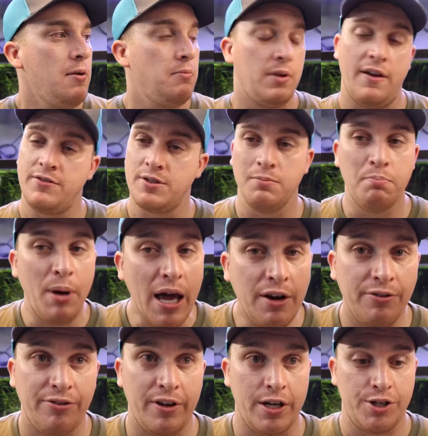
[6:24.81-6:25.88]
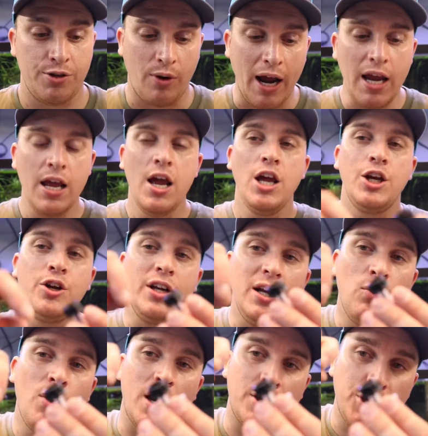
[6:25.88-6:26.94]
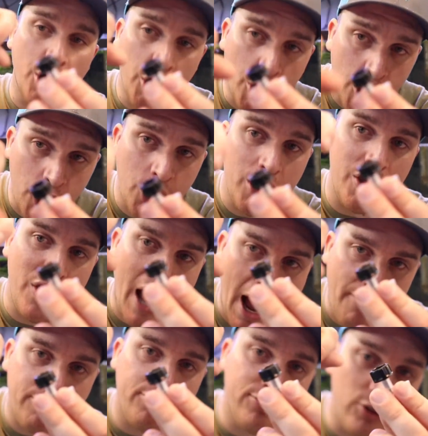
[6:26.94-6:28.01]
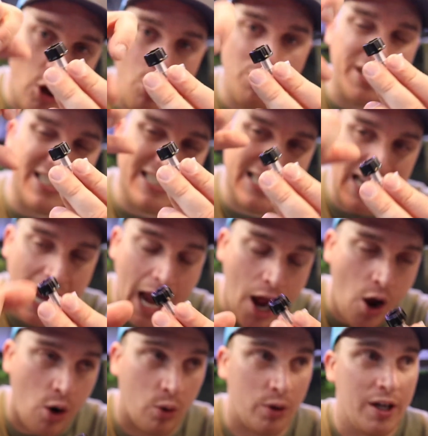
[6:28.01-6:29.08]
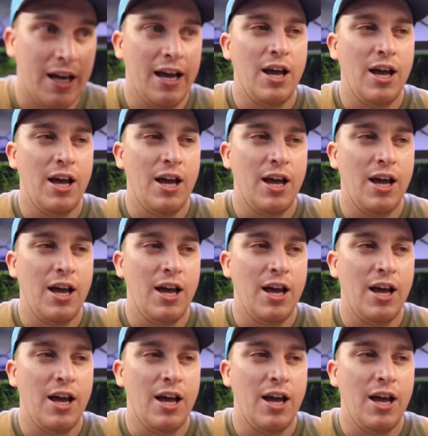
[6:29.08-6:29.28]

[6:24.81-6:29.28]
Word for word: They have some betta fish, right? You're gonna want to turn that flow down